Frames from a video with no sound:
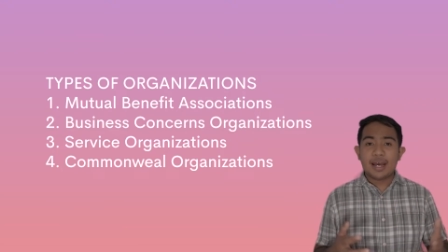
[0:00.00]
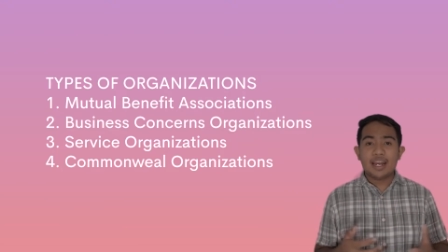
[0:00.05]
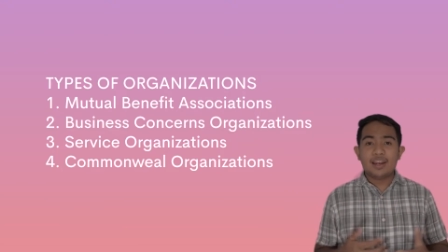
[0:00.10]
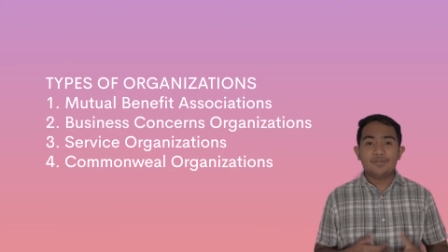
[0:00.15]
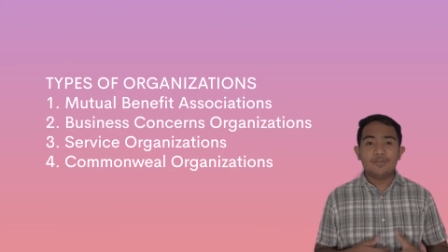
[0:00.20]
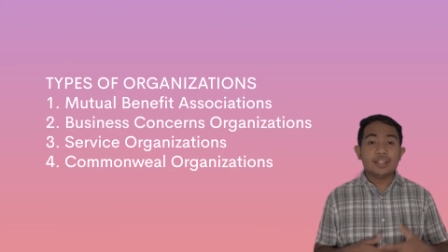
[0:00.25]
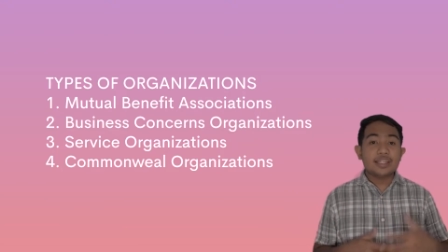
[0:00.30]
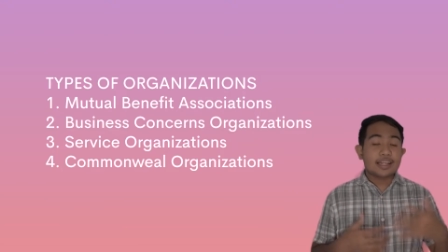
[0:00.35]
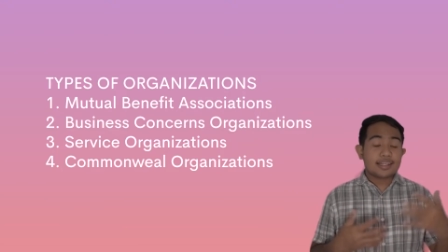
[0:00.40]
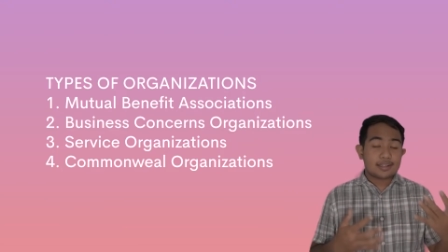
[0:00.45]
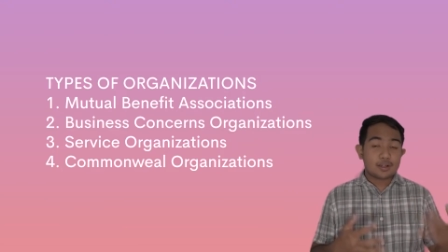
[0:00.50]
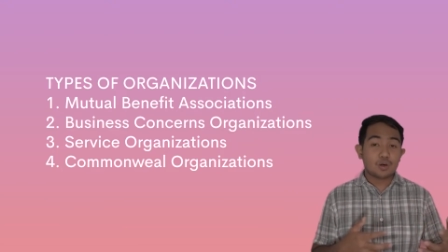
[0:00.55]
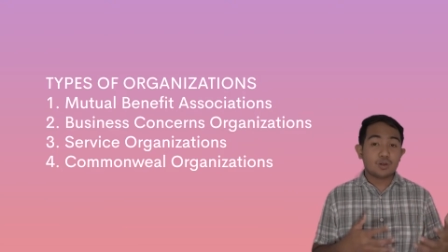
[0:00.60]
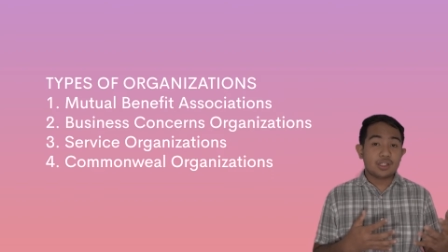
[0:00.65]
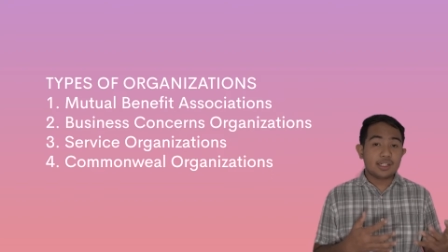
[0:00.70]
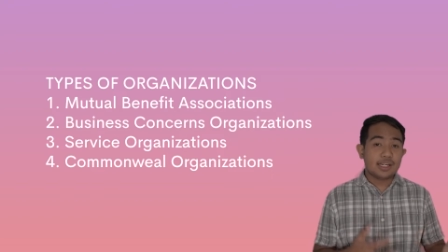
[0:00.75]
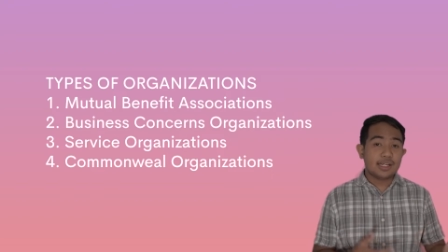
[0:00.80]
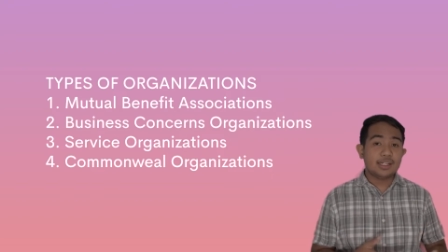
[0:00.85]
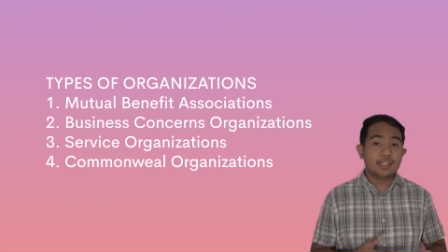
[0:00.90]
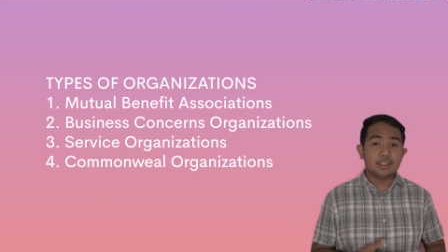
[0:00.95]
benefit
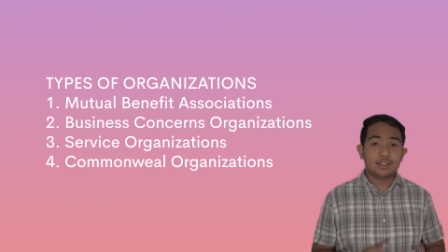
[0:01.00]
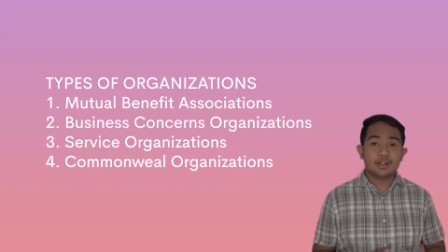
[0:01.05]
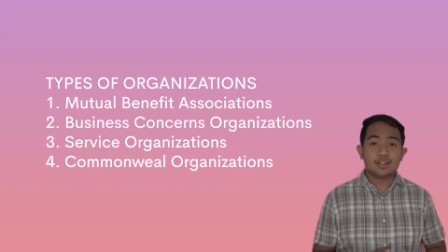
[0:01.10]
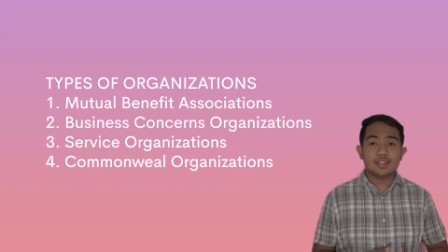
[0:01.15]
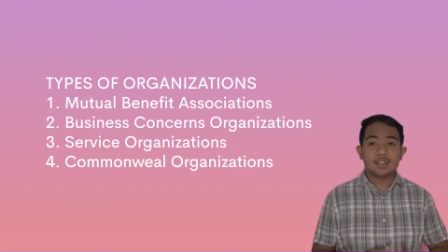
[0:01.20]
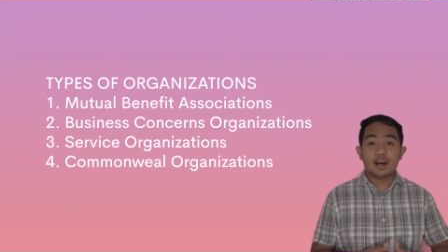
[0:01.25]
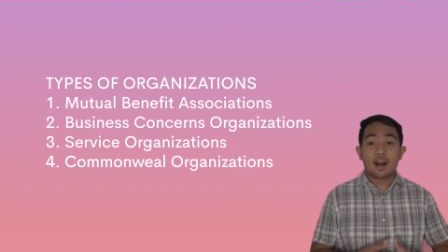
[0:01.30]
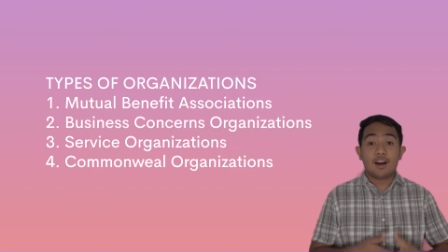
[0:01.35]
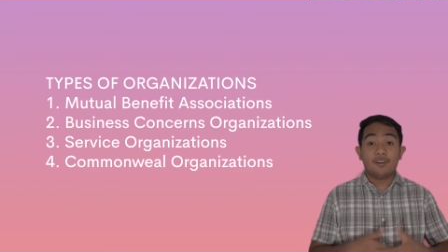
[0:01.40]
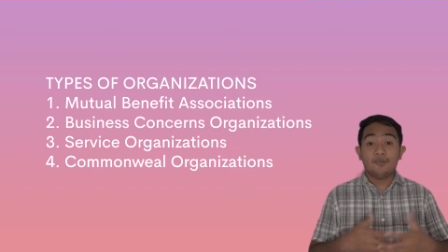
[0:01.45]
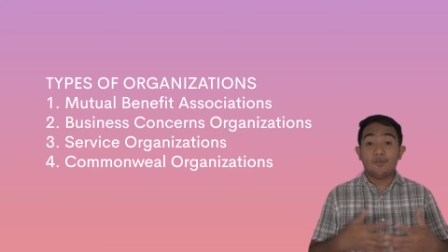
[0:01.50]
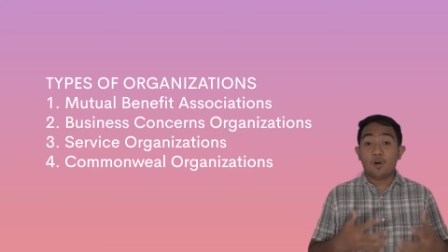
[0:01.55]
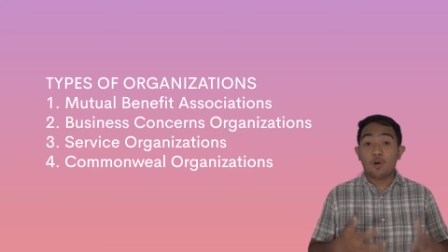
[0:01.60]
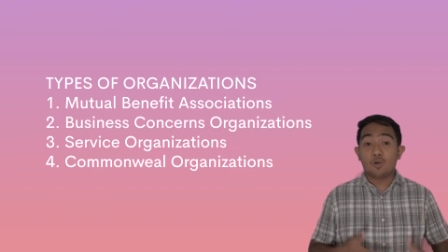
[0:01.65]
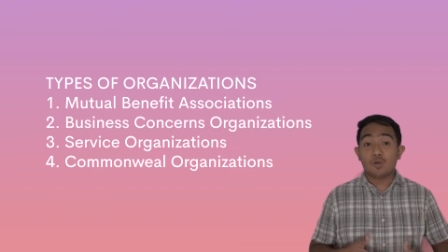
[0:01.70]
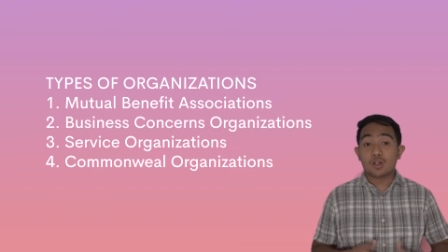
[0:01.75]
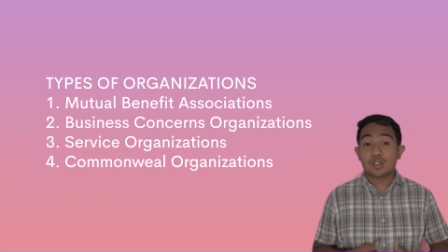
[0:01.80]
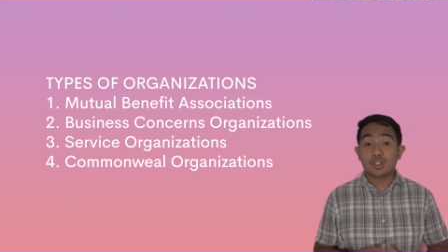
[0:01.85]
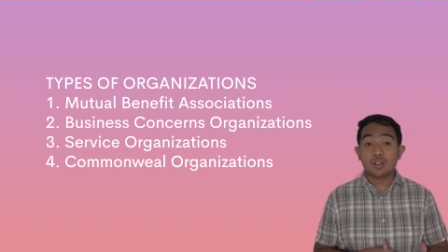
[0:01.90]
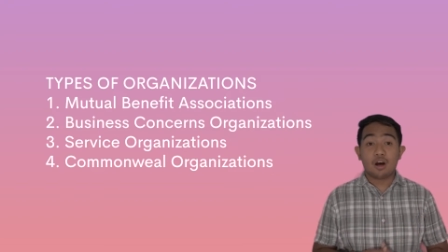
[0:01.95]
associations are
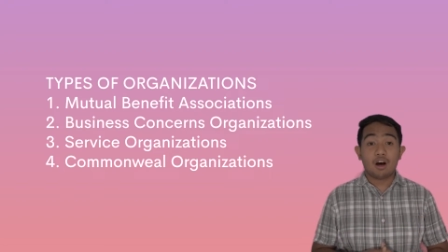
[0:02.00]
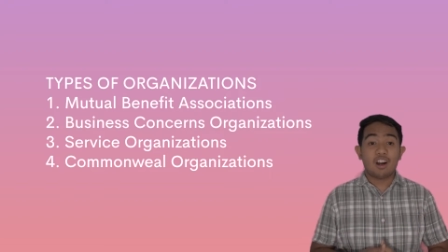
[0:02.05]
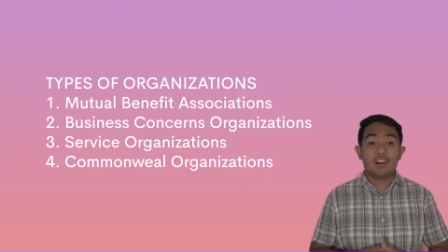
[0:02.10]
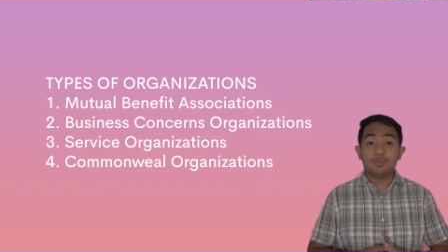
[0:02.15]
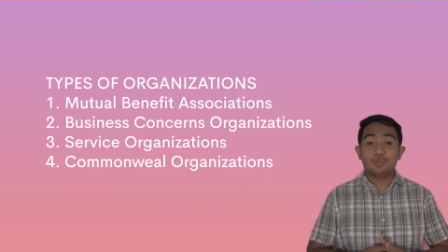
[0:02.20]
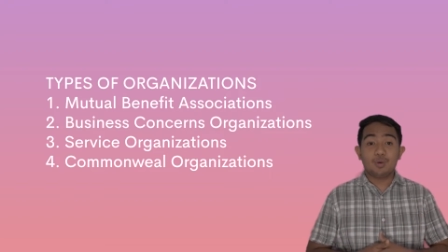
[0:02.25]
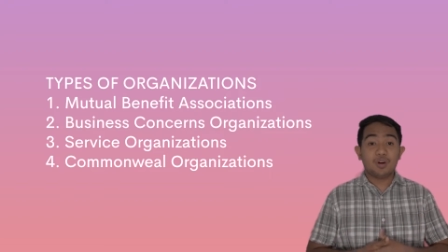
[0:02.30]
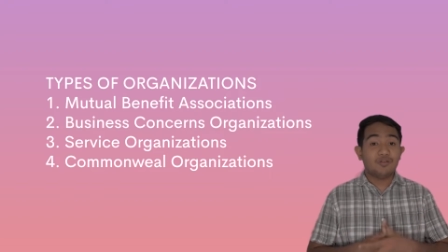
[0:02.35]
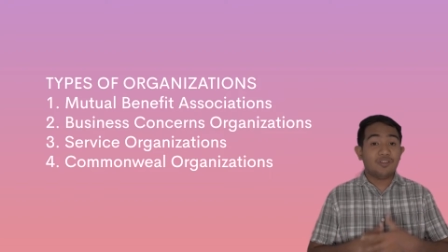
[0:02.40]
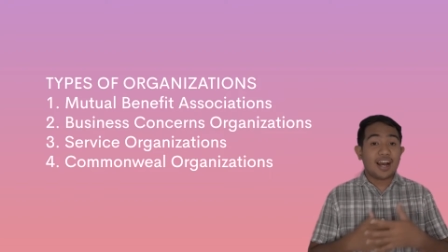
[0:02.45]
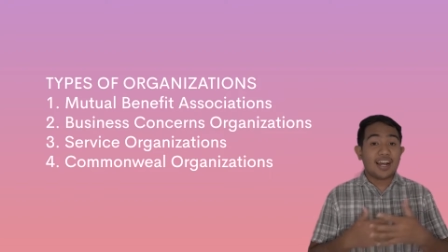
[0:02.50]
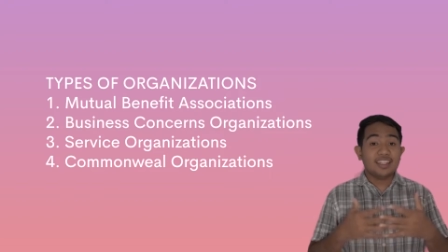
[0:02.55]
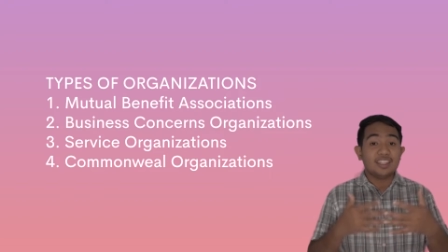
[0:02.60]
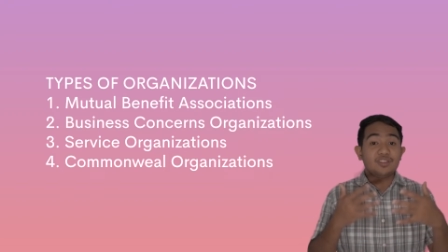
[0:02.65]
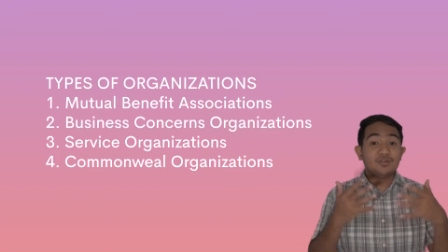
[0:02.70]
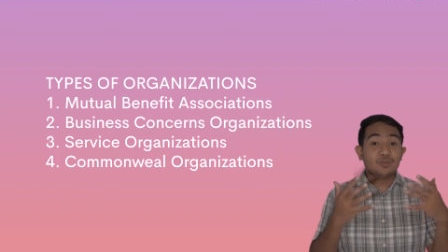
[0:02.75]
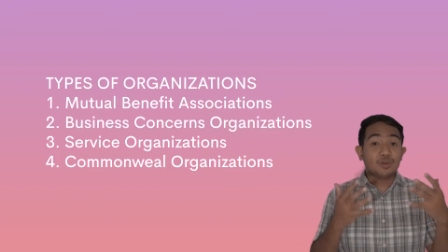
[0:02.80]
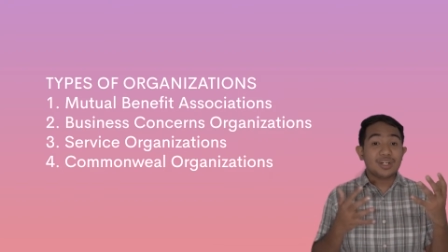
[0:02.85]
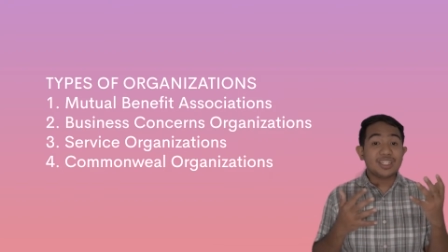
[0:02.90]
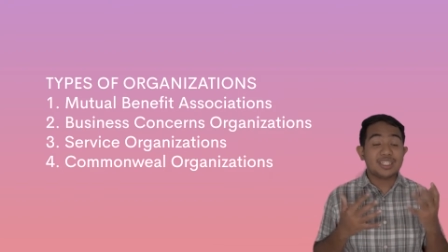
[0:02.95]
focused on
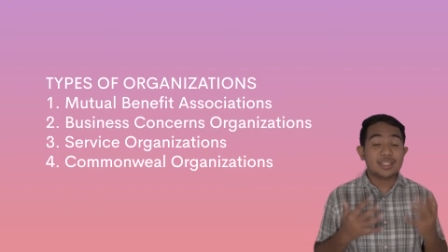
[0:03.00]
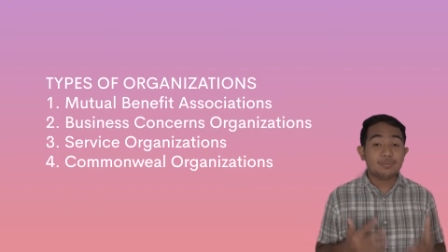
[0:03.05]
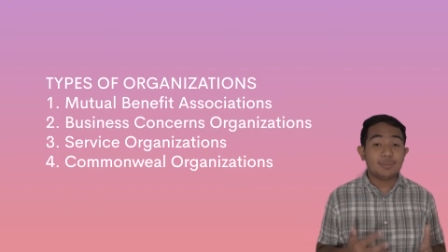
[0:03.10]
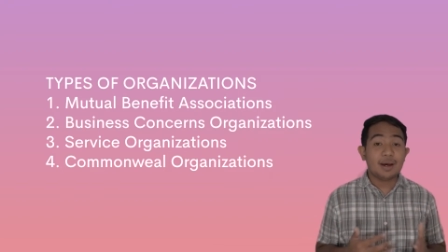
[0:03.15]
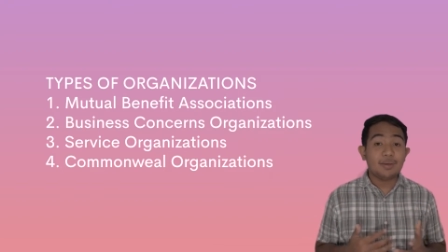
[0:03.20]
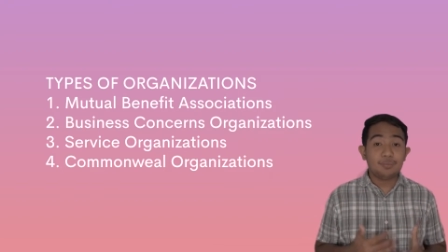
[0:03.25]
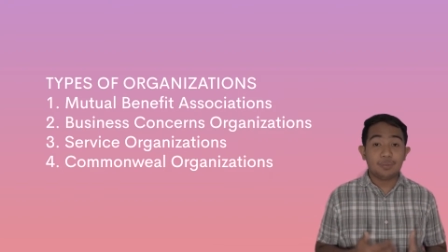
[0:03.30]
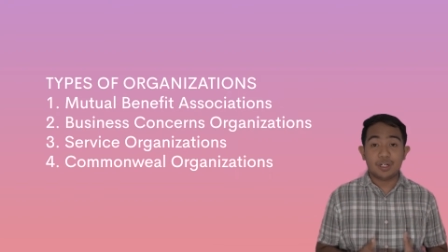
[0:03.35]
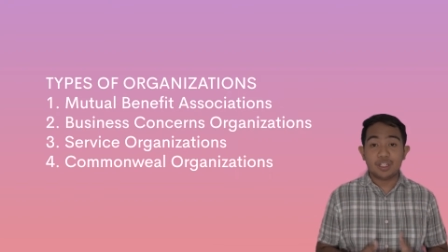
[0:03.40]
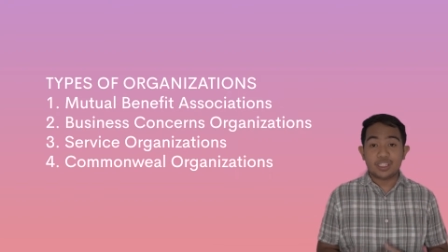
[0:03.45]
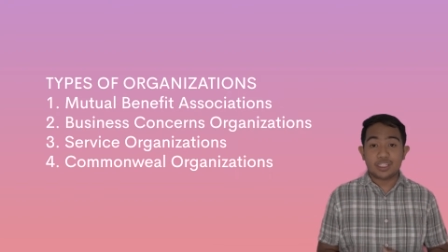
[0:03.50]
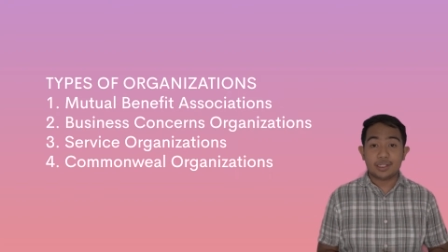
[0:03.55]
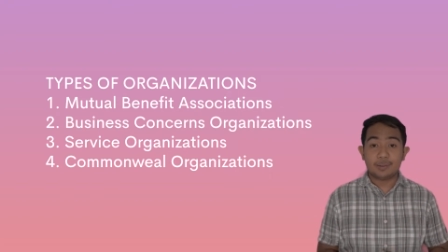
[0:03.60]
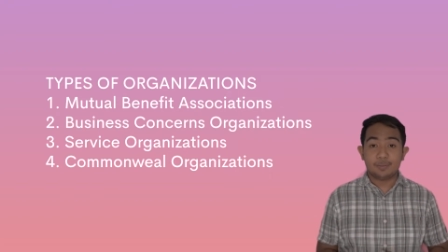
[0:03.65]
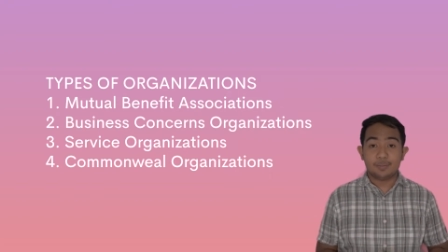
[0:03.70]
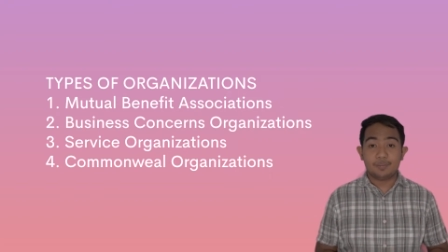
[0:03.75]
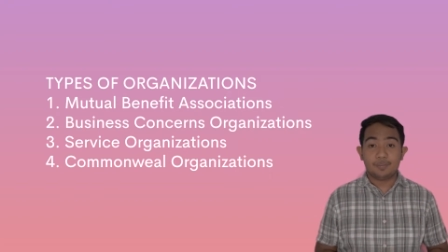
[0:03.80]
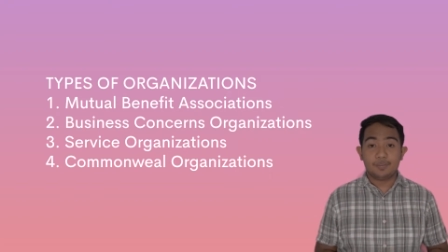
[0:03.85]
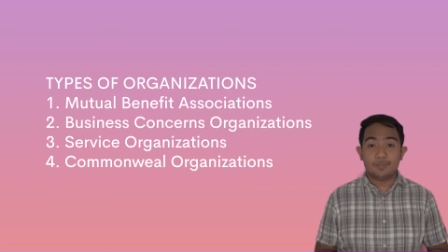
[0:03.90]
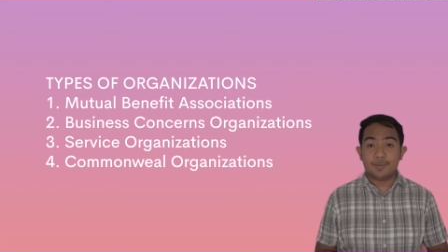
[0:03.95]
providing for its
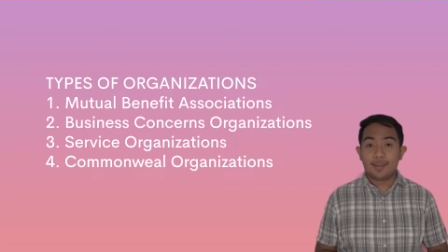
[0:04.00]
membership.